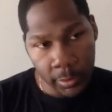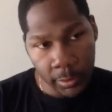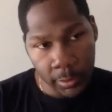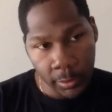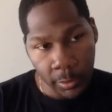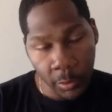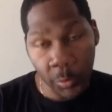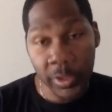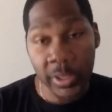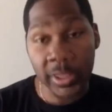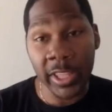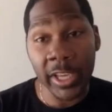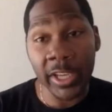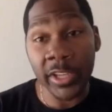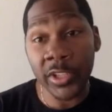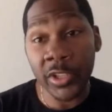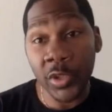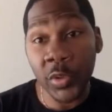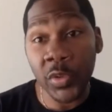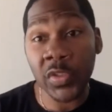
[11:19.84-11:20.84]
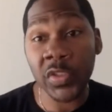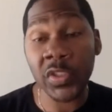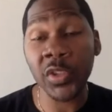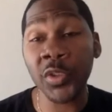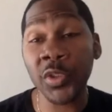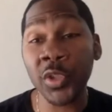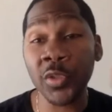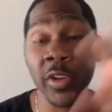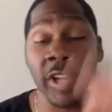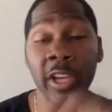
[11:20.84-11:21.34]
what they do still
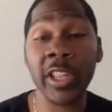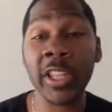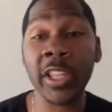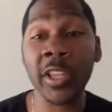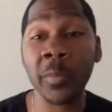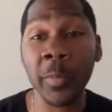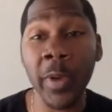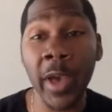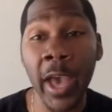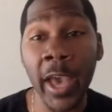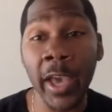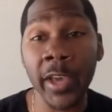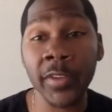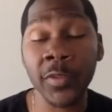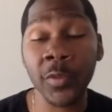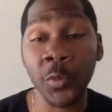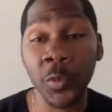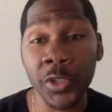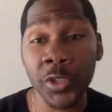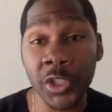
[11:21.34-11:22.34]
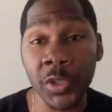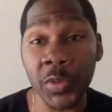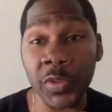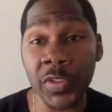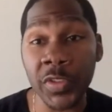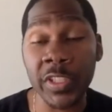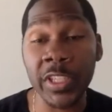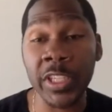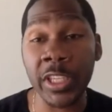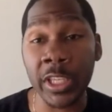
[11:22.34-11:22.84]
directly impacts what you
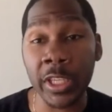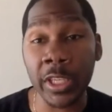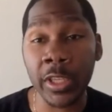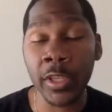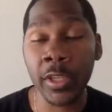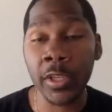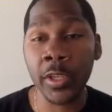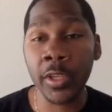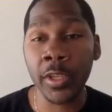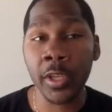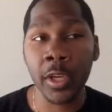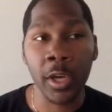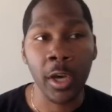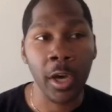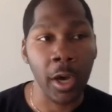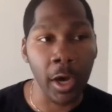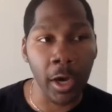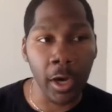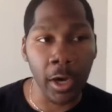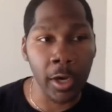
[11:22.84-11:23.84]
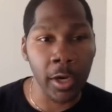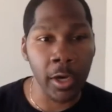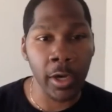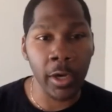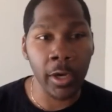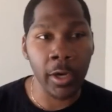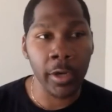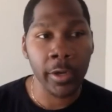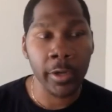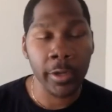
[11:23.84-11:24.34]
see.
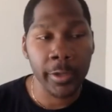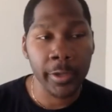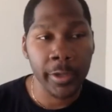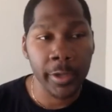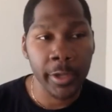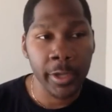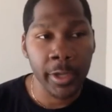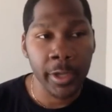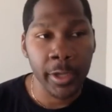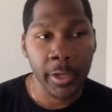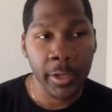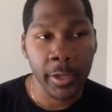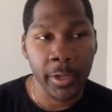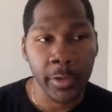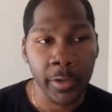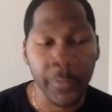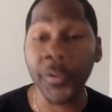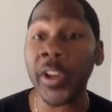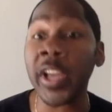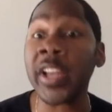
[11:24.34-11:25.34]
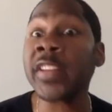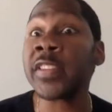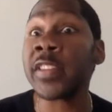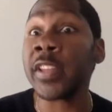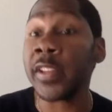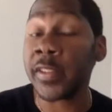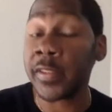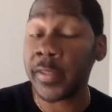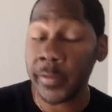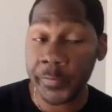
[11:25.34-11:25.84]
For
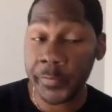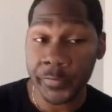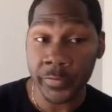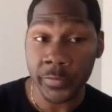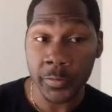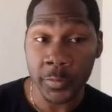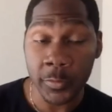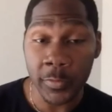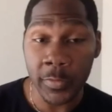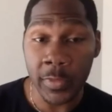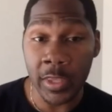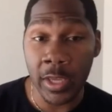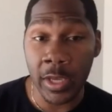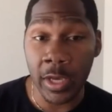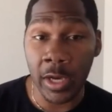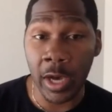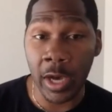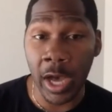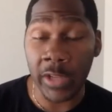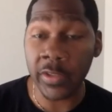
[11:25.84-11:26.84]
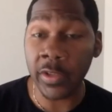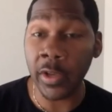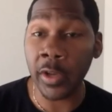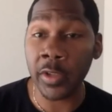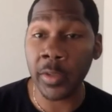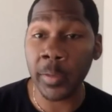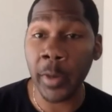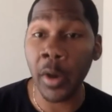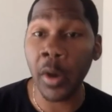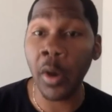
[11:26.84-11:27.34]
instance, I talked
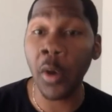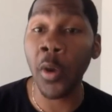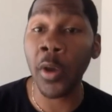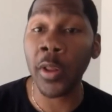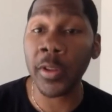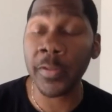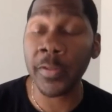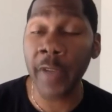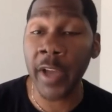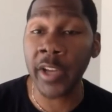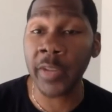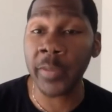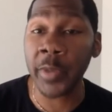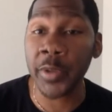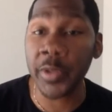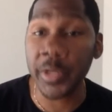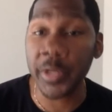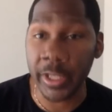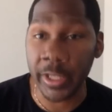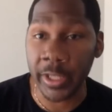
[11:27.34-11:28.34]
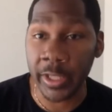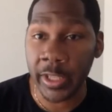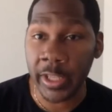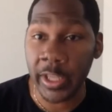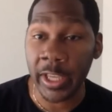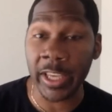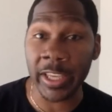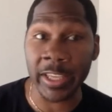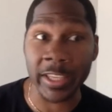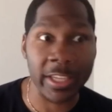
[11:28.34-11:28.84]
about qualified immunity
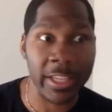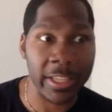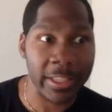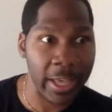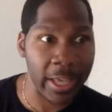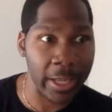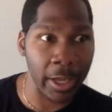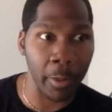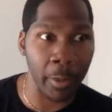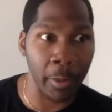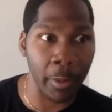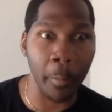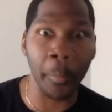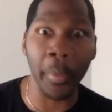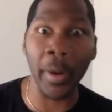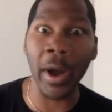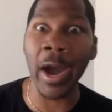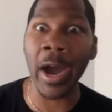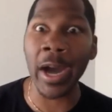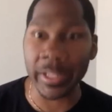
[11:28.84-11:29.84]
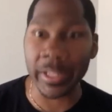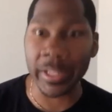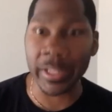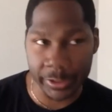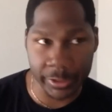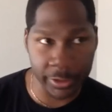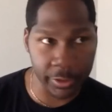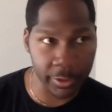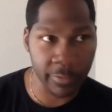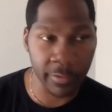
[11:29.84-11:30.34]
and getting that abolished
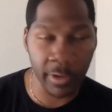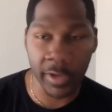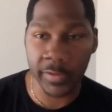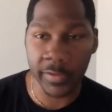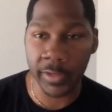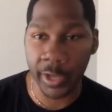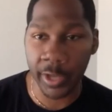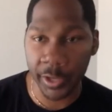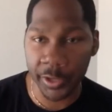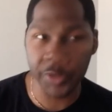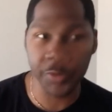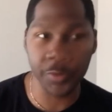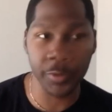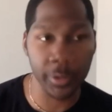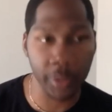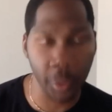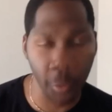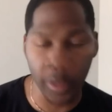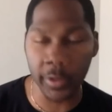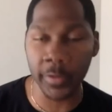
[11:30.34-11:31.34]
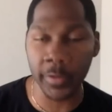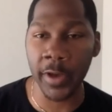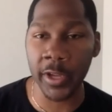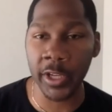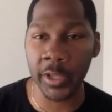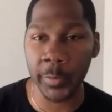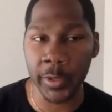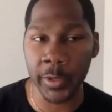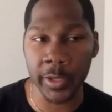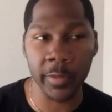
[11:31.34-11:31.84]
across the country. Qualified
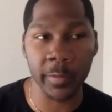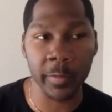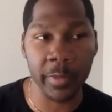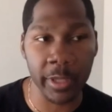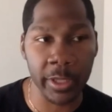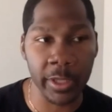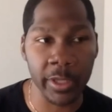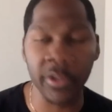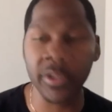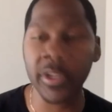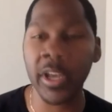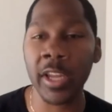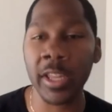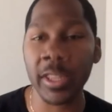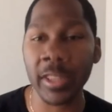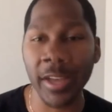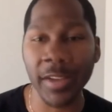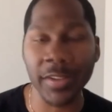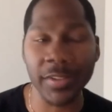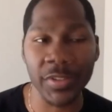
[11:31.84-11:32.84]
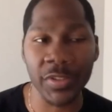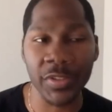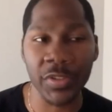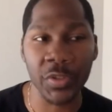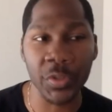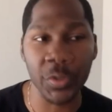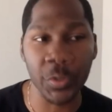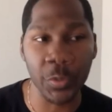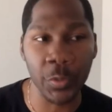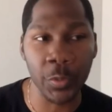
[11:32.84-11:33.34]
immunity being you're not allowed to
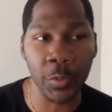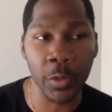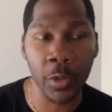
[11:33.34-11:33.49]
sue